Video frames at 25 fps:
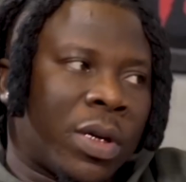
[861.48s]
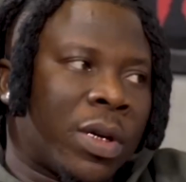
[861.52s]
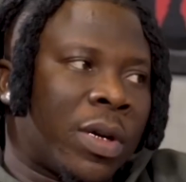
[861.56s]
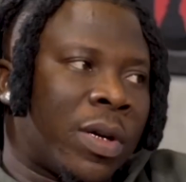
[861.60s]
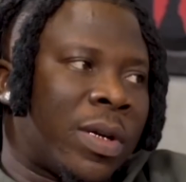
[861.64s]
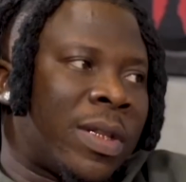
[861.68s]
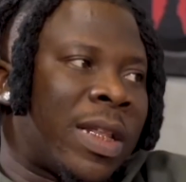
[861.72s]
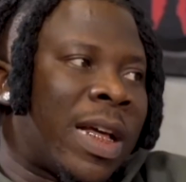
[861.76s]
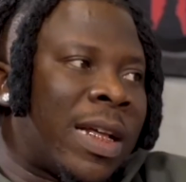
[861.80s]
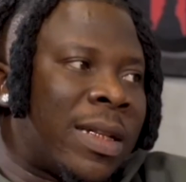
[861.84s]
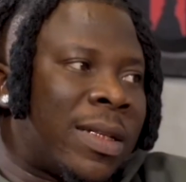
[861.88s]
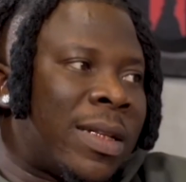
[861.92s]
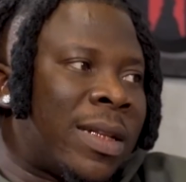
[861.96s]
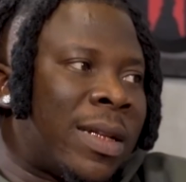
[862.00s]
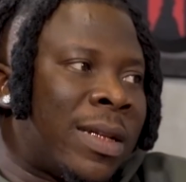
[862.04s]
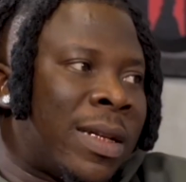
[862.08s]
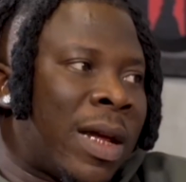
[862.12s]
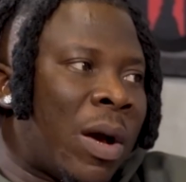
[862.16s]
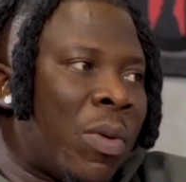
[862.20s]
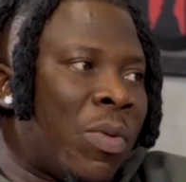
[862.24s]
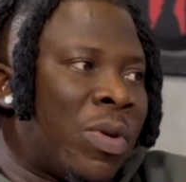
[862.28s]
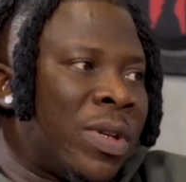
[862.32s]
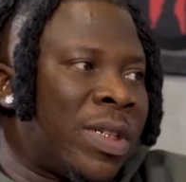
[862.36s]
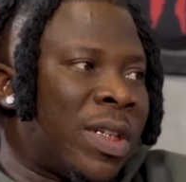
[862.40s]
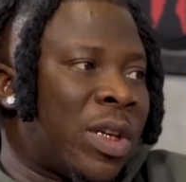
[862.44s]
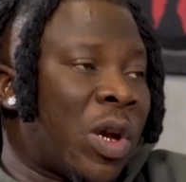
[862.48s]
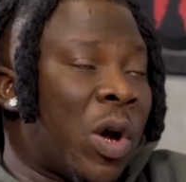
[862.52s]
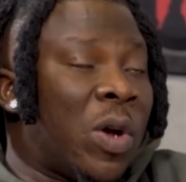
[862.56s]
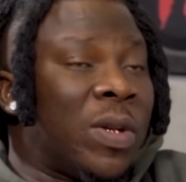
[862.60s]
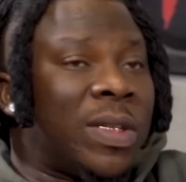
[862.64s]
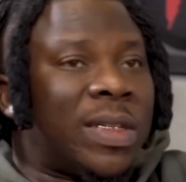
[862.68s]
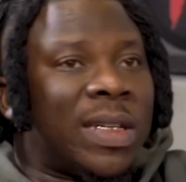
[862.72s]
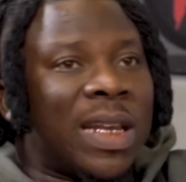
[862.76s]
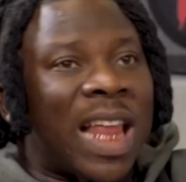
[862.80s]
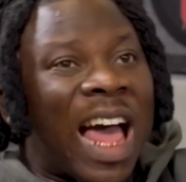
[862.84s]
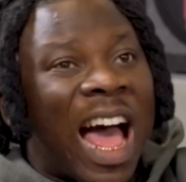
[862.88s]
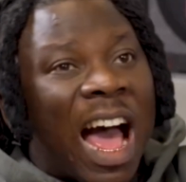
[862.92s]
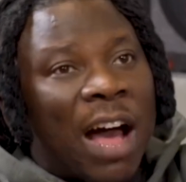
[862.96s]
you know, that that was it.
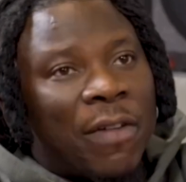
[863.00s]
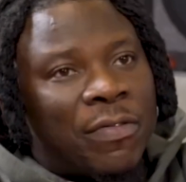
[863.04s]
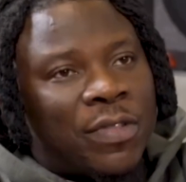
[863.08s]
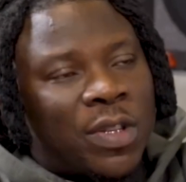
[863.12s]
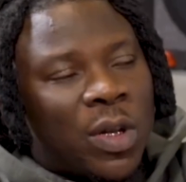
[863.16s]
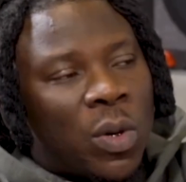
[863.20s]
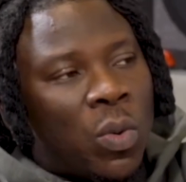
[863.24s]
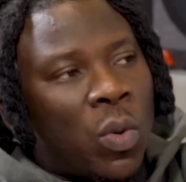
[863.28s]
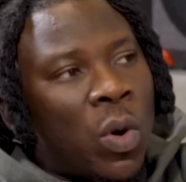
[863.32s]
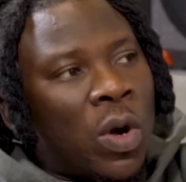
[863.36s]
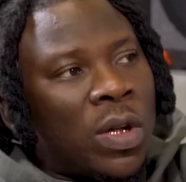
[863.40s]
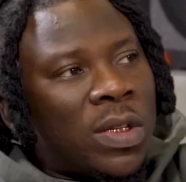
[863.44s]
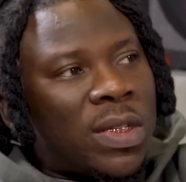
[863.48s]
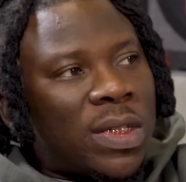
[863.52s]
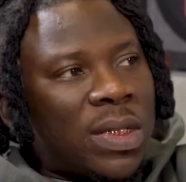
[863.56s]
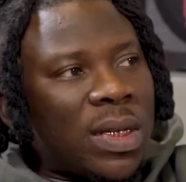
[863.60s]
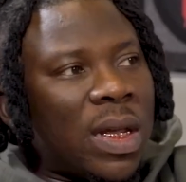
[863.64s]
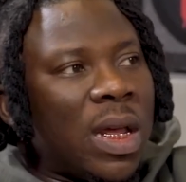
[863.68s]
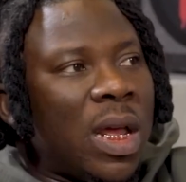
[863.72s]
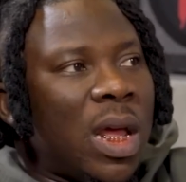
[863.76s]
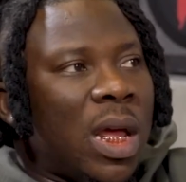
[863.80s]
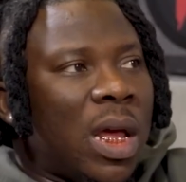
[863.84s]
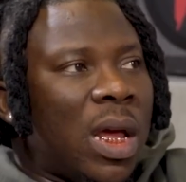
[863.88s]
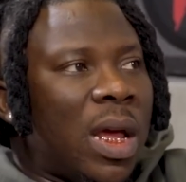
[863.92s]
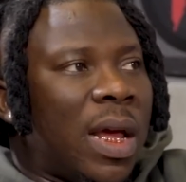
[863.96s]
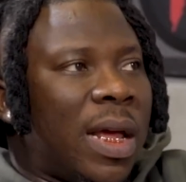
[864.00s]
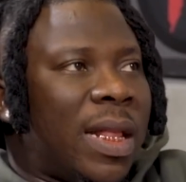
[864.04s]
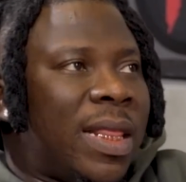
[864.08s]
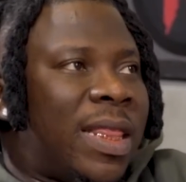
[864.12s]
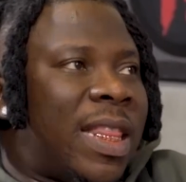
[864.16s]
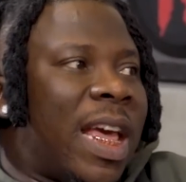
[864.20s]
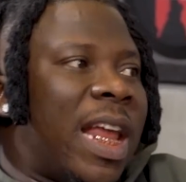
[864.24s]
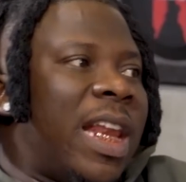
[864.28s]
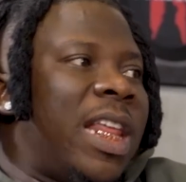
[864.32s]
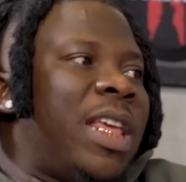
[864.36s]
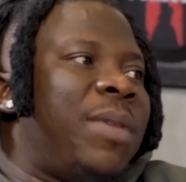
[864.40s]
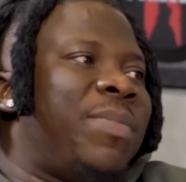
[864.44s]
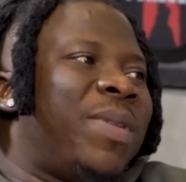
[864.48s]
Until afterwards,
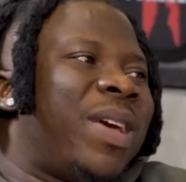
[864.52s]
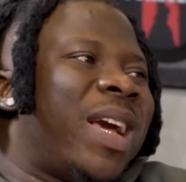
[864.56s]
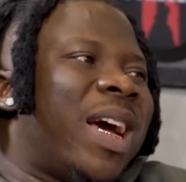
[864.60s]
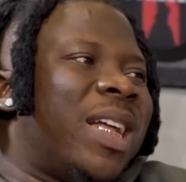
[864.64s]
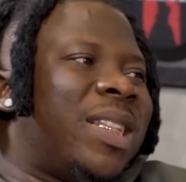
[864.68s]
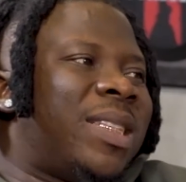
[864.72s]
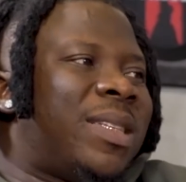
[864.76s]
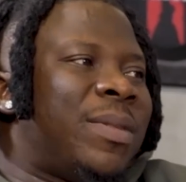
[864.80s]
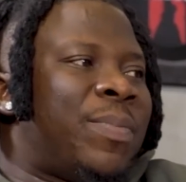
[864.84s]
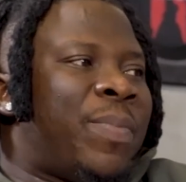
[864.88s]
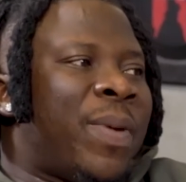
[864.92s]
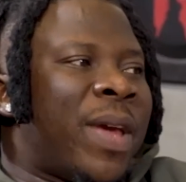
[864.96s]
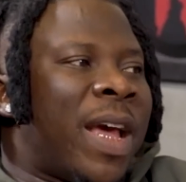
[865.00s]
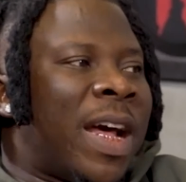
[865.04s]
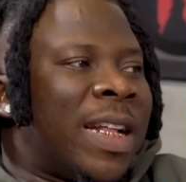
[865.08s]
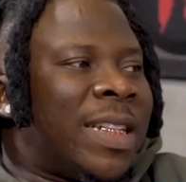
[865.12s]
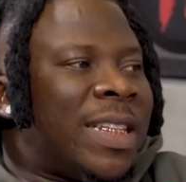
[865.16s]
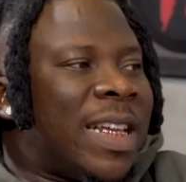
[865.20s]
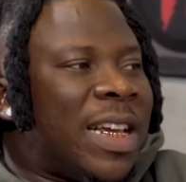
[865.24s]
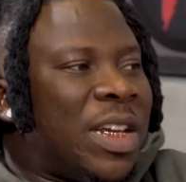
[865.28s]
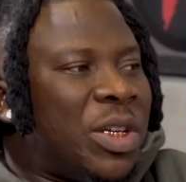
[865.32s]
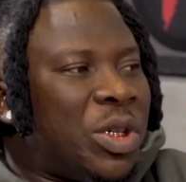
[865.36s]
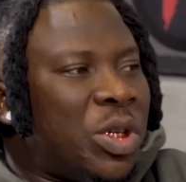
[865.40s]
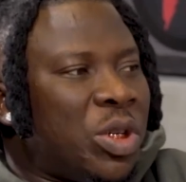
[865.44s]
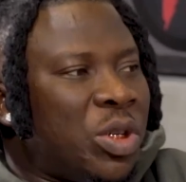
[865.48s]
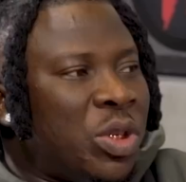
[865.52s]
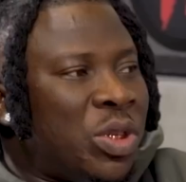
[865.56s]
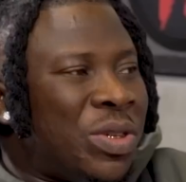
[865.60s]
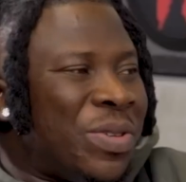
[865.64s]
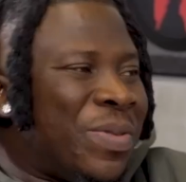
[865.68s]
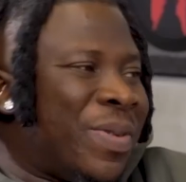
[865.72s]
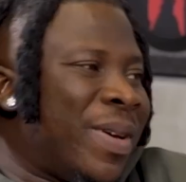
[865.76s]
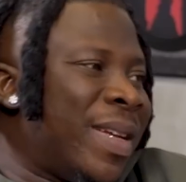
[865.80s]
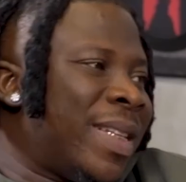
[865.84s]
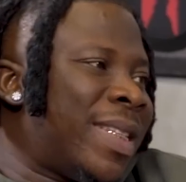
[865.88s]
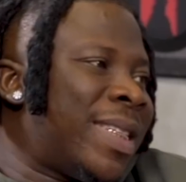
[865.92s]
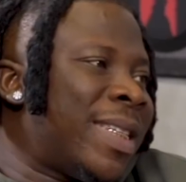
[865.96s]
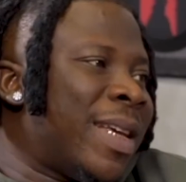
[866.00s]
then he began to pay attention to
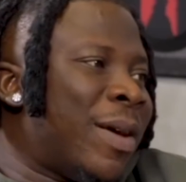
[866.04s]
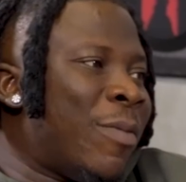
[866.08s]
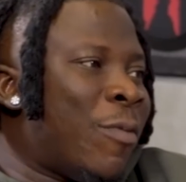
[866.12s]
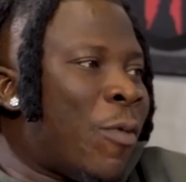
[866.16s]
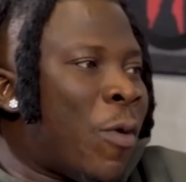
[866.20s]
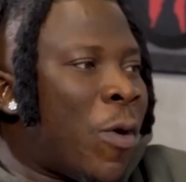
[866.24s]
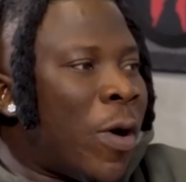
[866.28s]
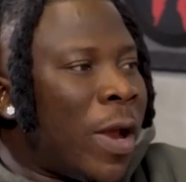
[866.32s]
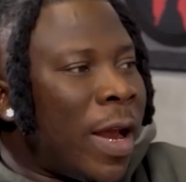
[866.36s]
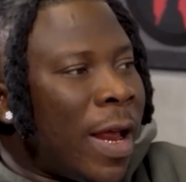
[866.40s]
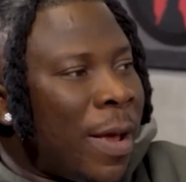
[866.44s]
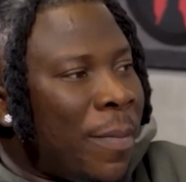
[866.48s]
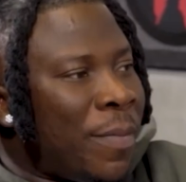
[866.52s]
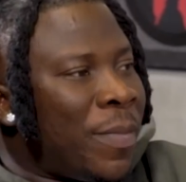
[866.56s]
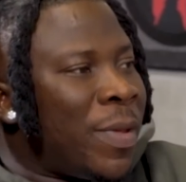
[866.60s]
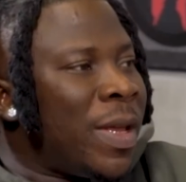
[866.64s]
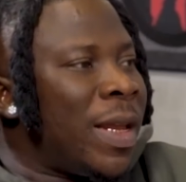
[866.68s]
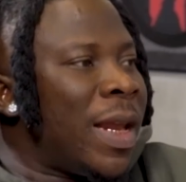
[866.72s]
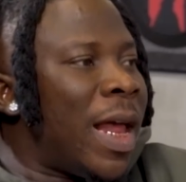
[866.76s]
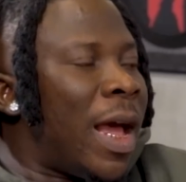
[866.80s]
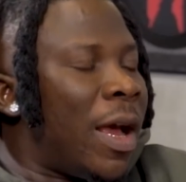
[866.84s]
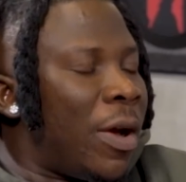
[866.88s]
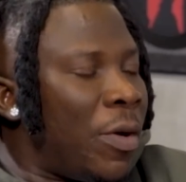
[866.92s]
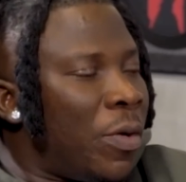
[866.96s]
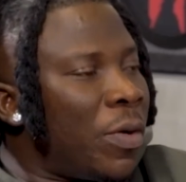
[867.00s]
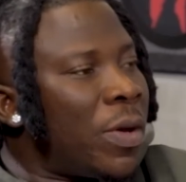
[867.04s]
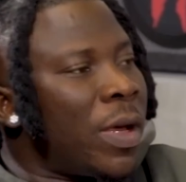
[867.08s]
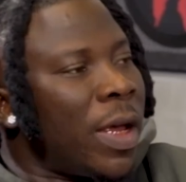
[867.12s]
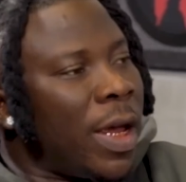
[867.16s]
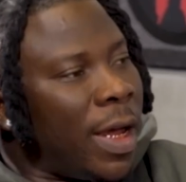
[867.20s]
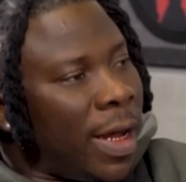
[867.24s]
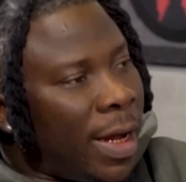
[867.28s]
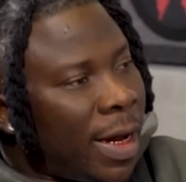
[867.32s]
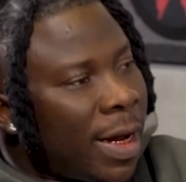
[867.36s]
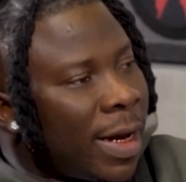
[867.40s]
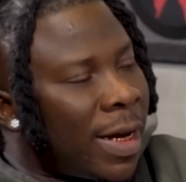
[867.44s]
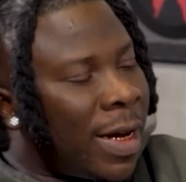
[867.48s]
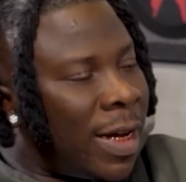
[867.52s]
it somewhat and be like,
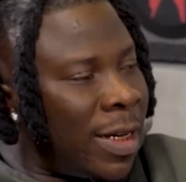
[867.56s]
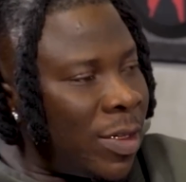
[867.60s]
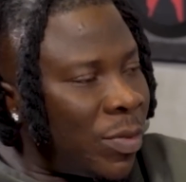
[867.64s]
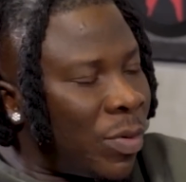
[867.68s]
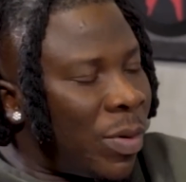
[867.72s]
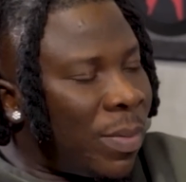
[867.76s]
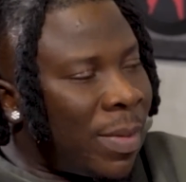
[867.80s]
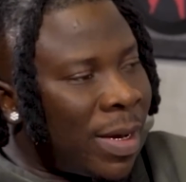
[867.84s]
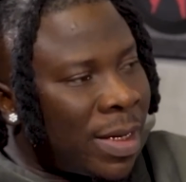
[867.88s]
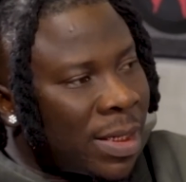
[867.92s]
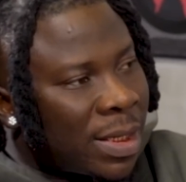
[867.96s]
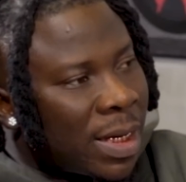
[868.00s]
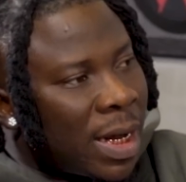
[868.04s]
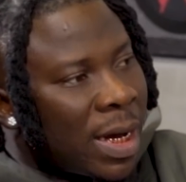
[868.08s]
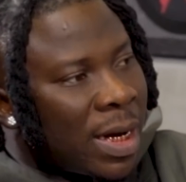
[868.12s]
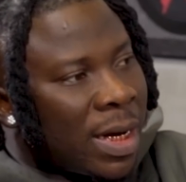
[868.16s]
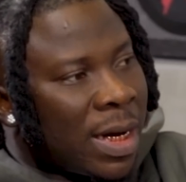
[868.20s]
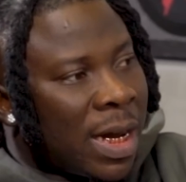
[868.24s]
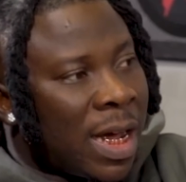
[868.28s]
okay, that's what my son